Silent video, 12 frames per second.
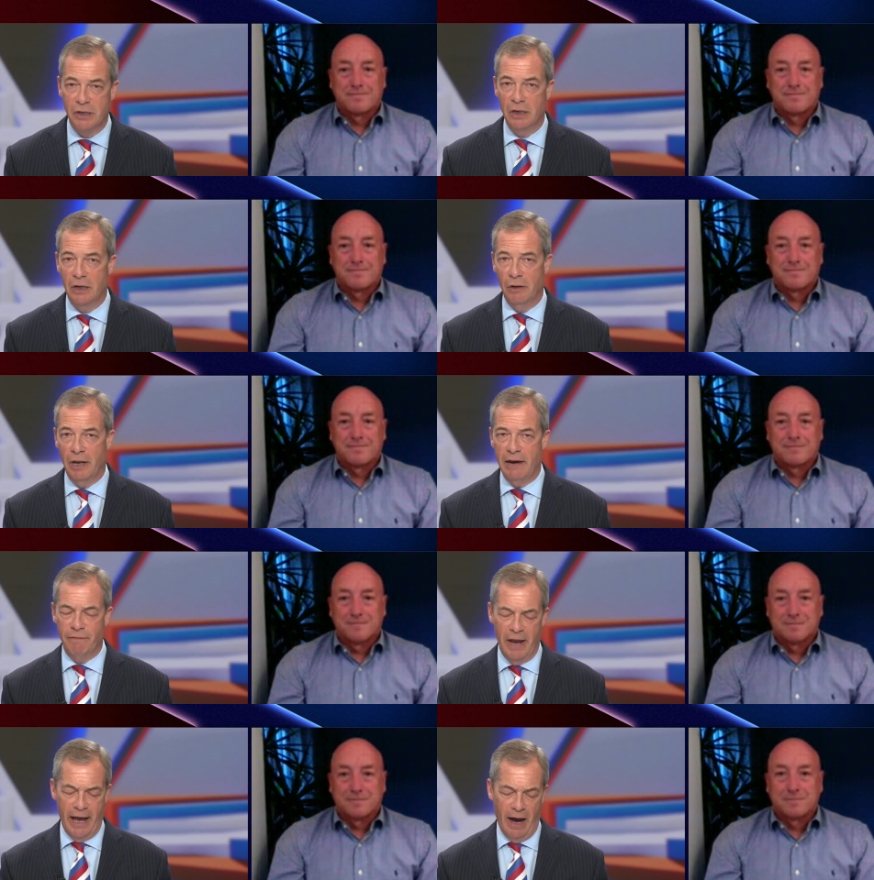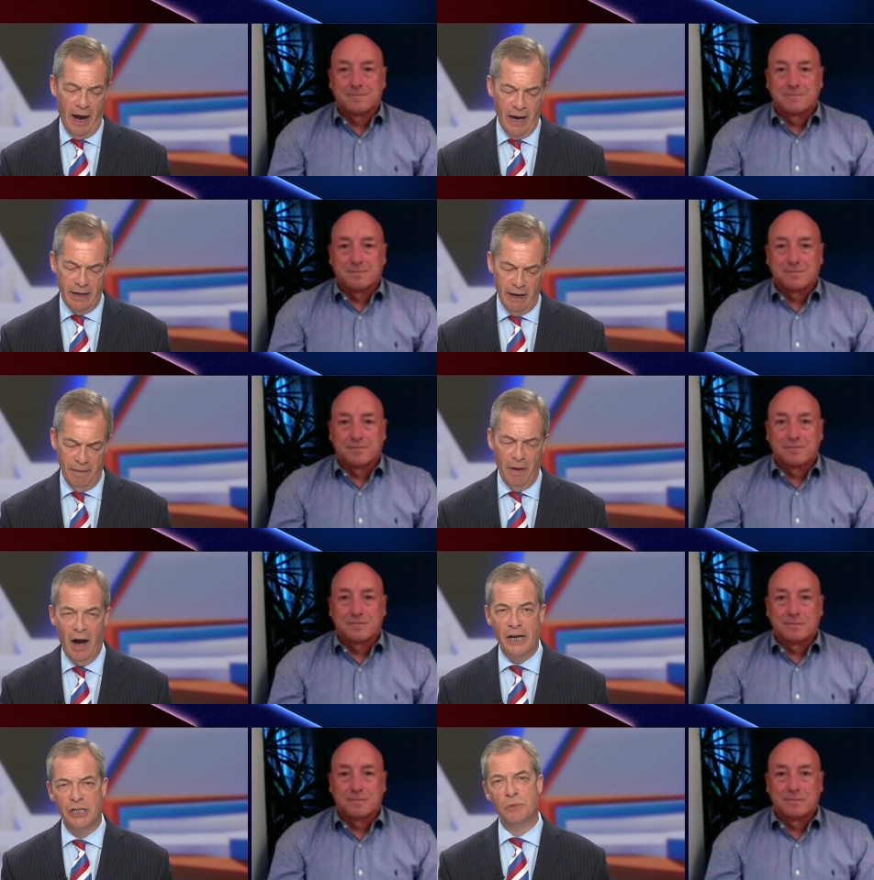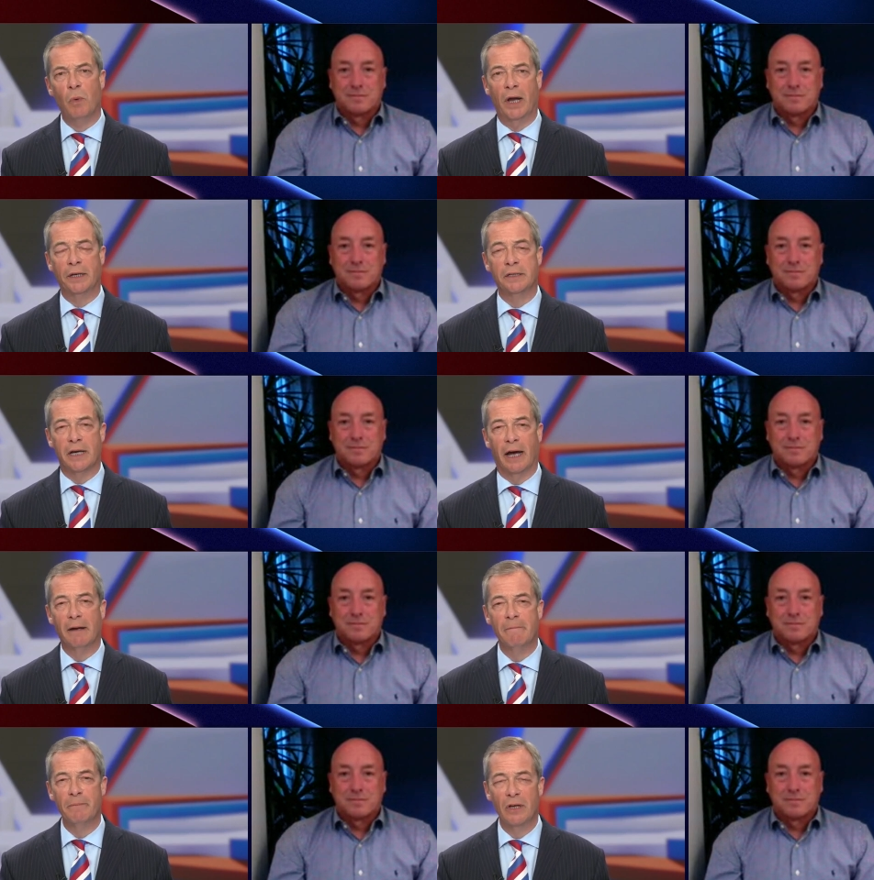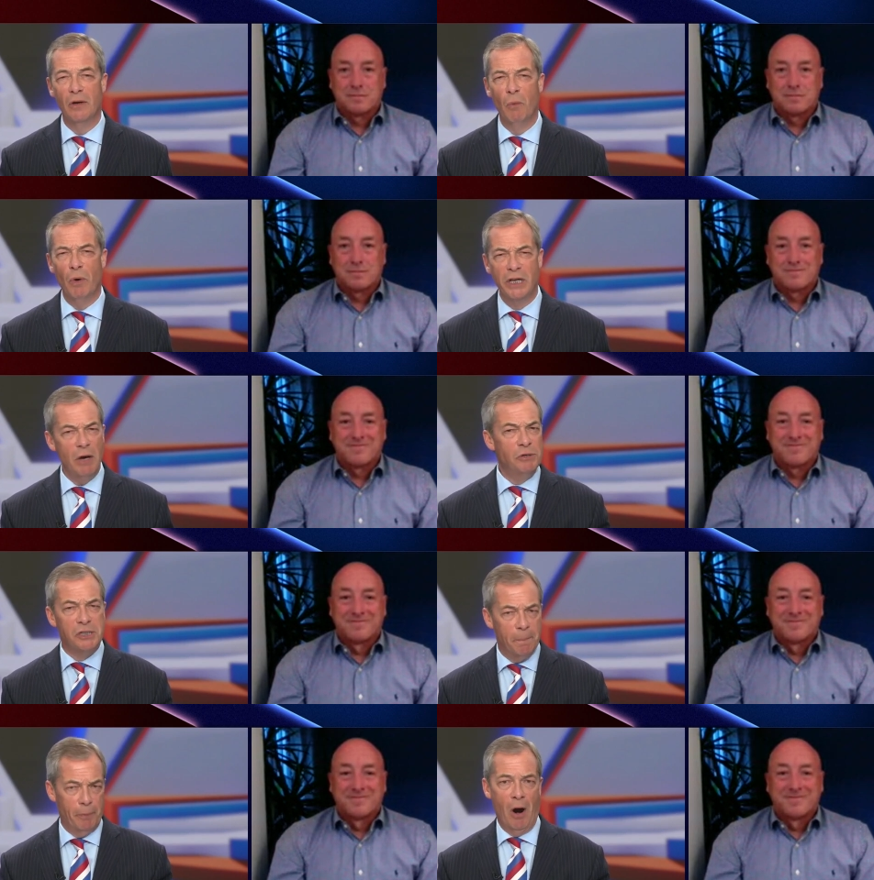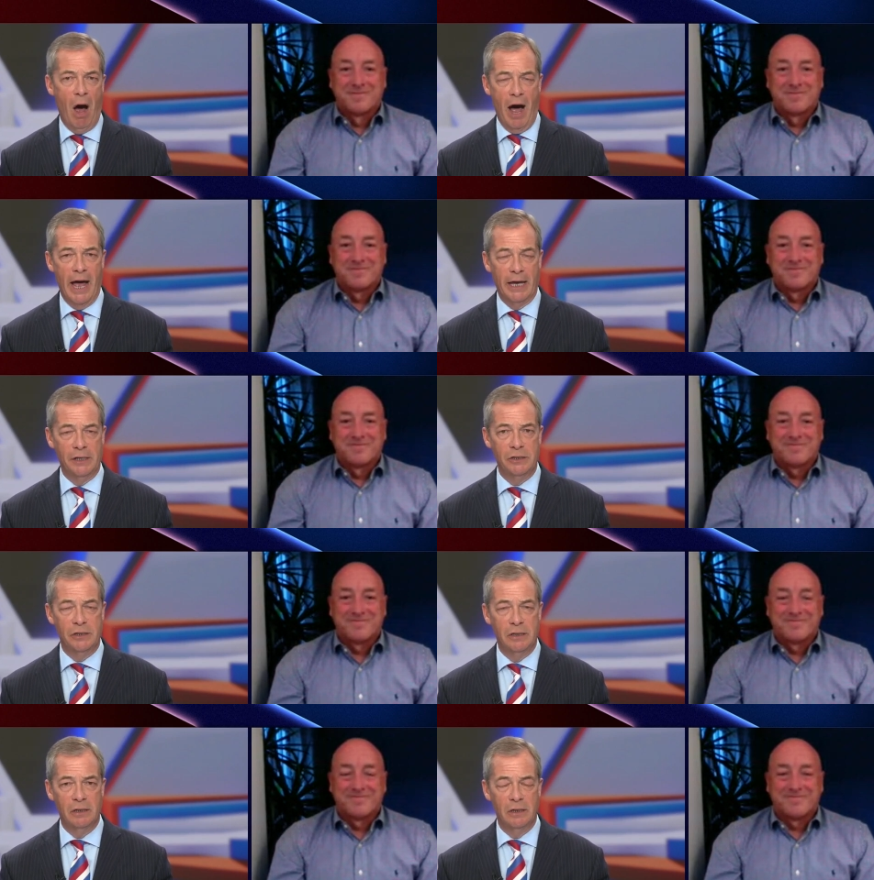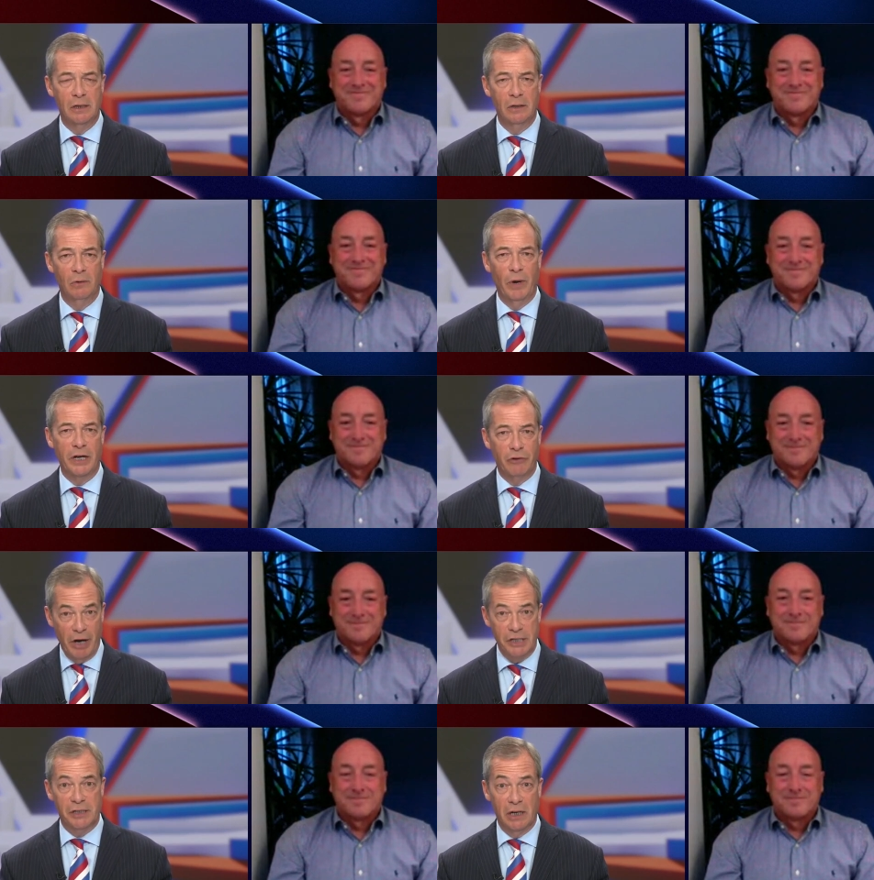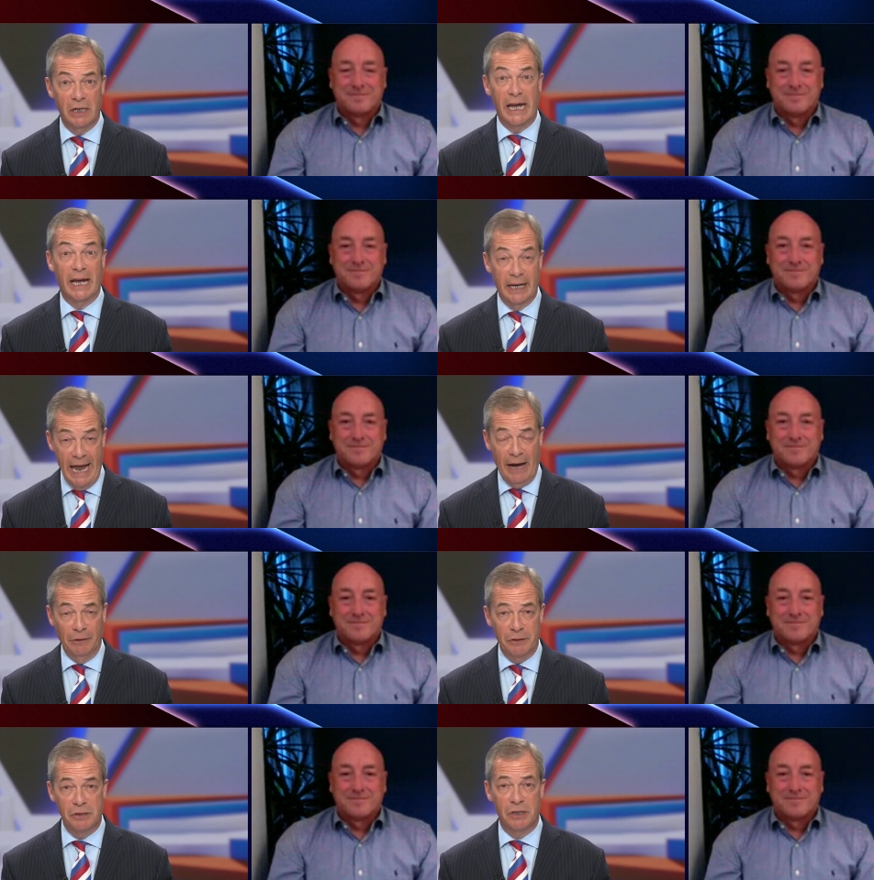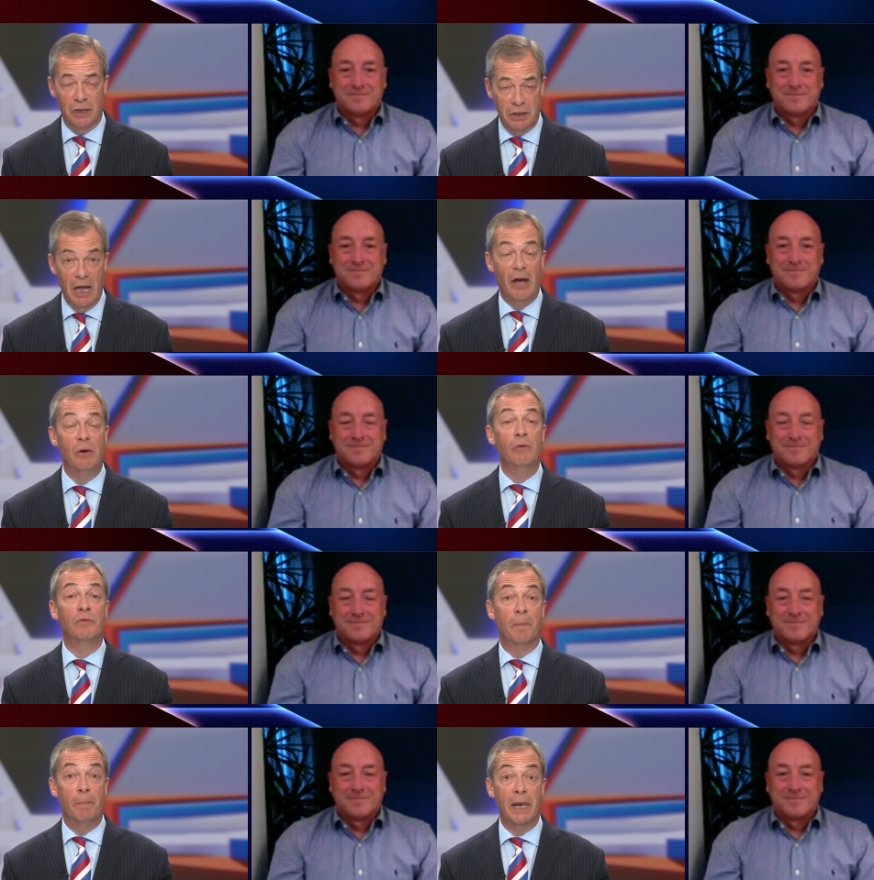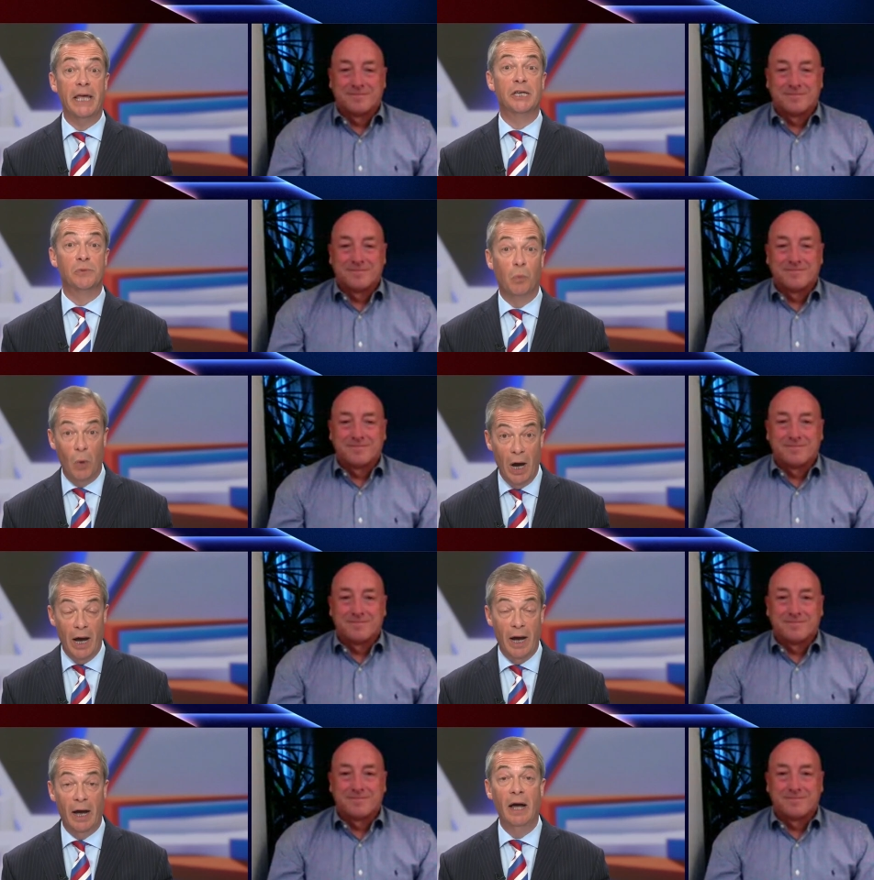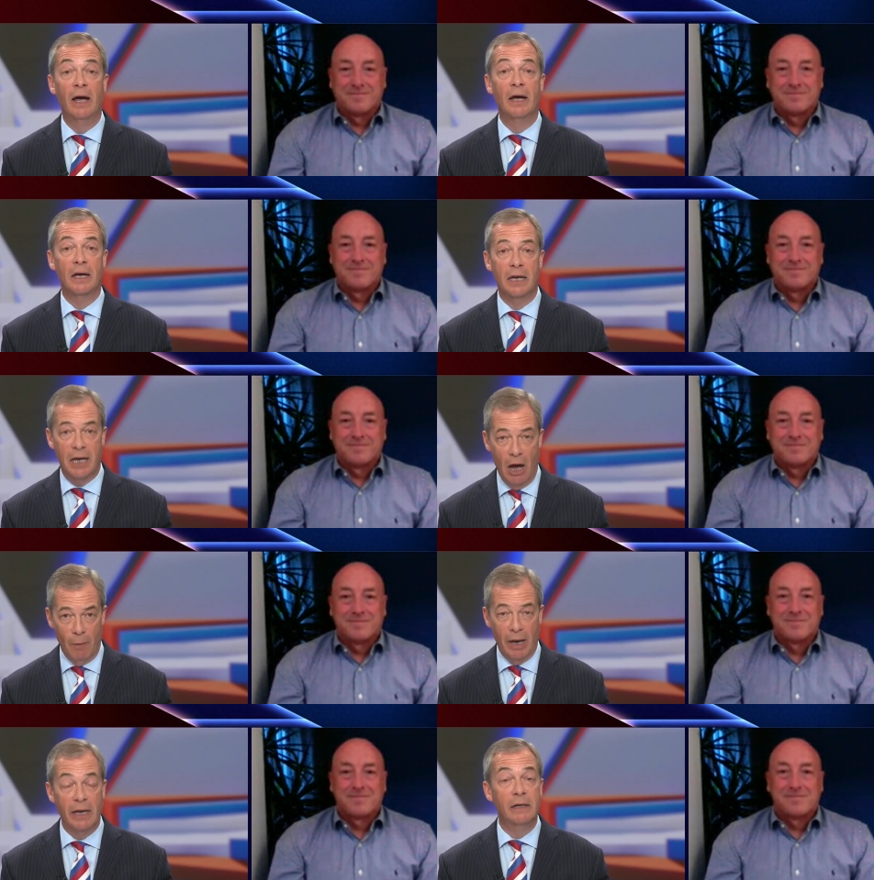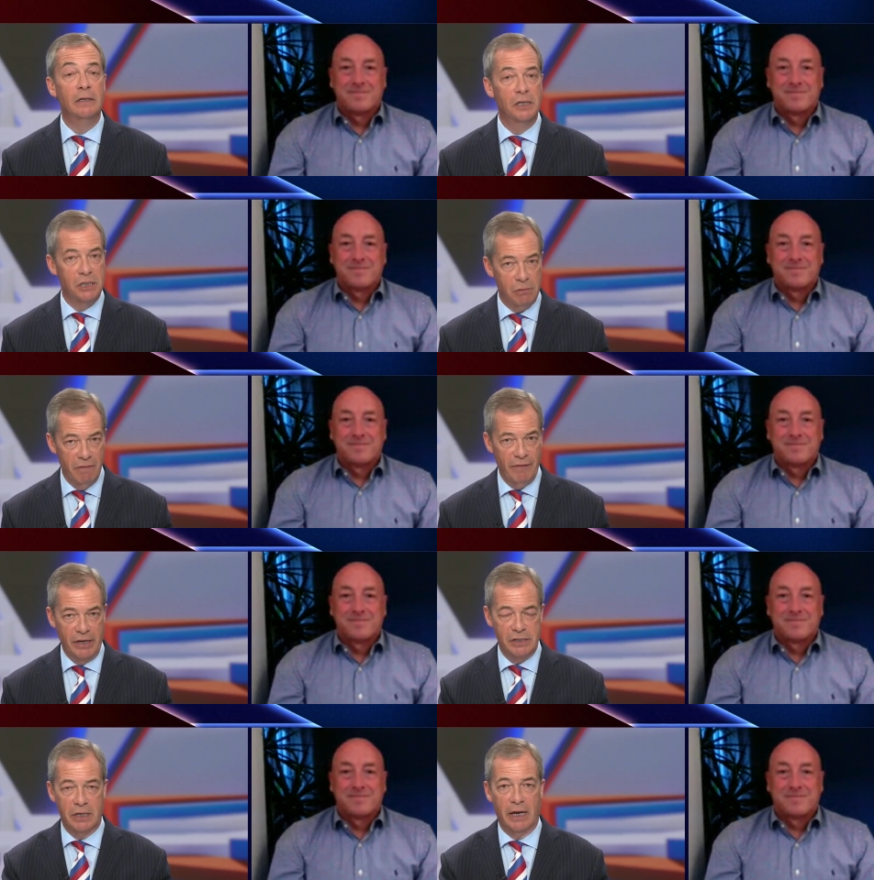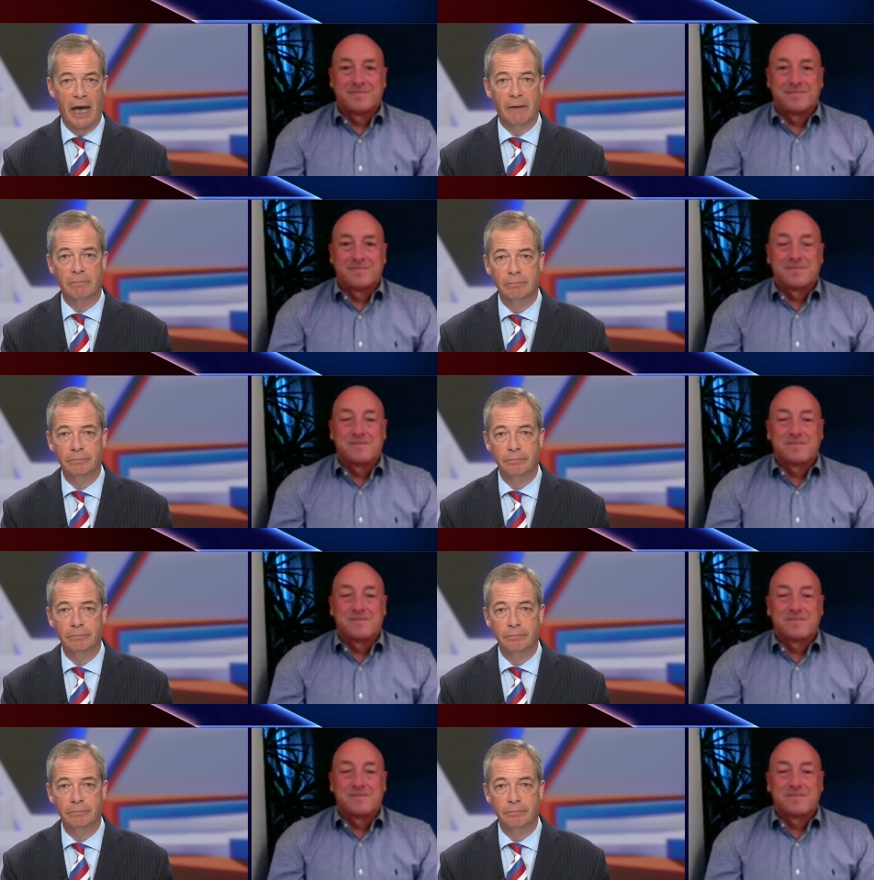Speaker 1: good evening. I just wonder, were you surprised when Cressida Dick announced that, no, the police were going to investigate?